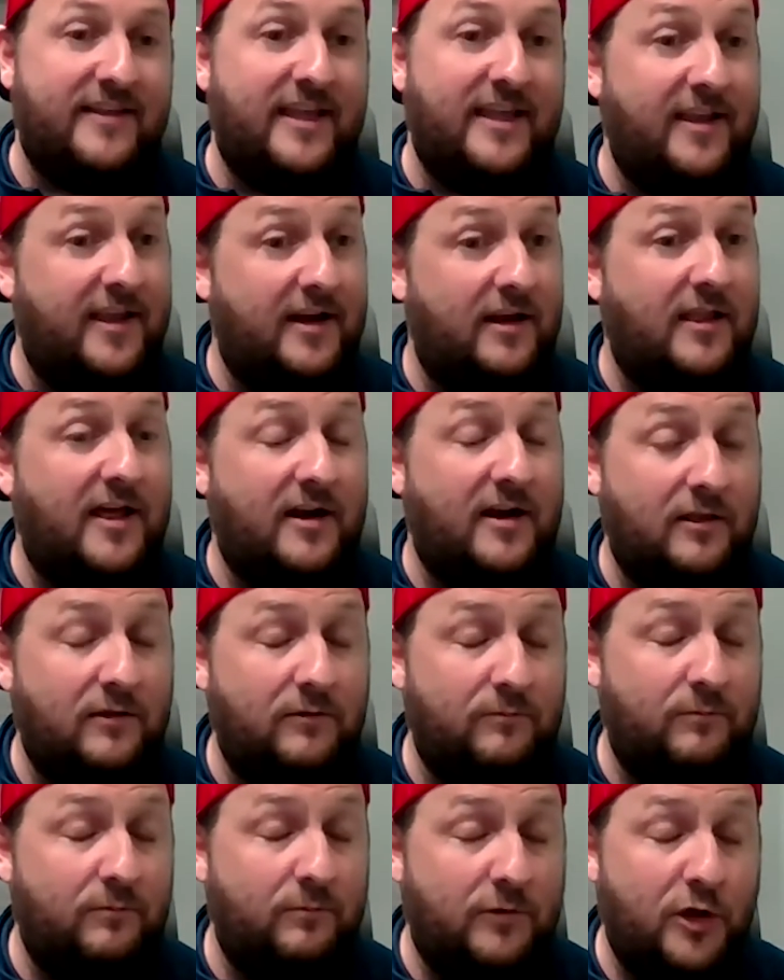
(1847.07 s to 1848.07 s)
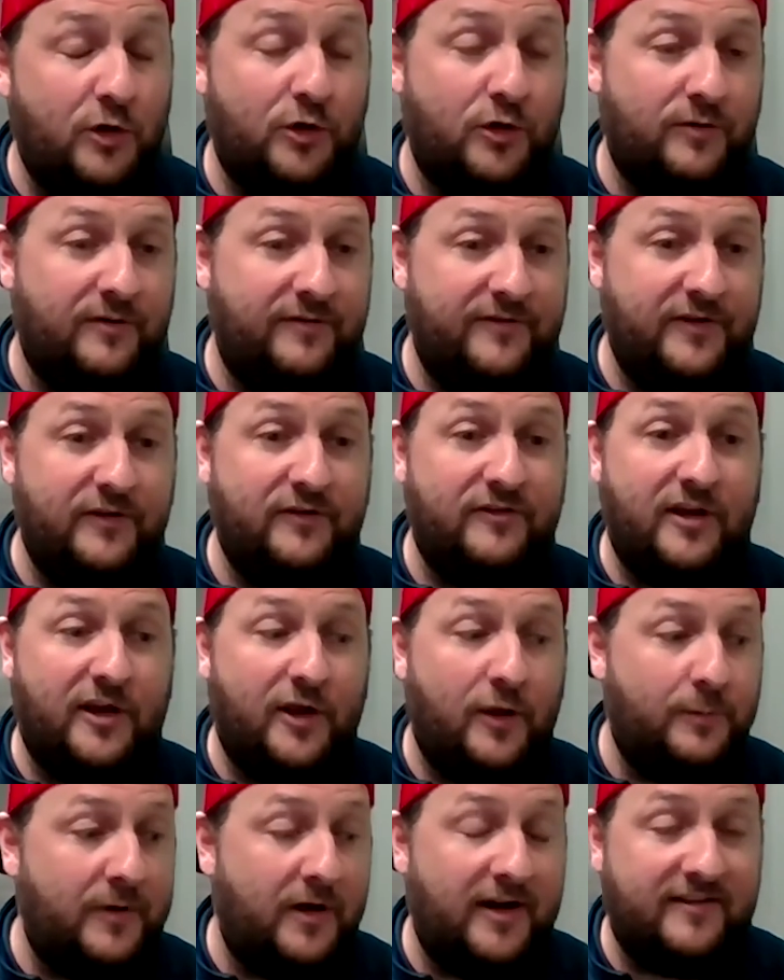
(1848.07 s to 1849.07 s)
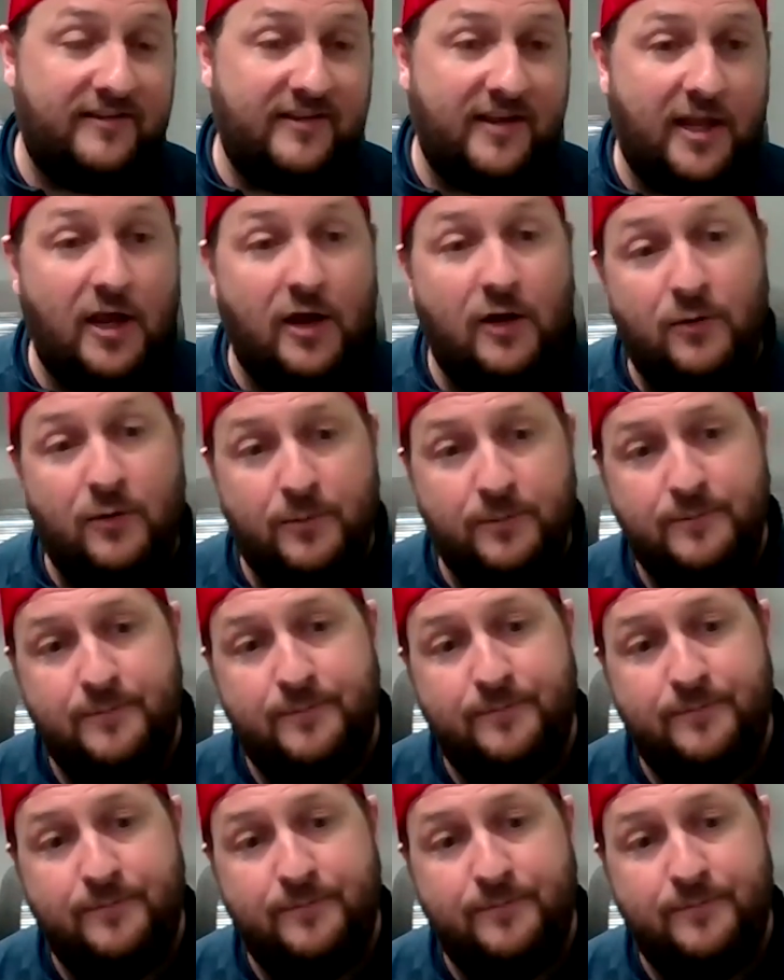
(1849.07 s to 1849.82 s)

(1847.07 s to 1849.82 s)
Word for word: They can get a lot of local reviews to help their SEO.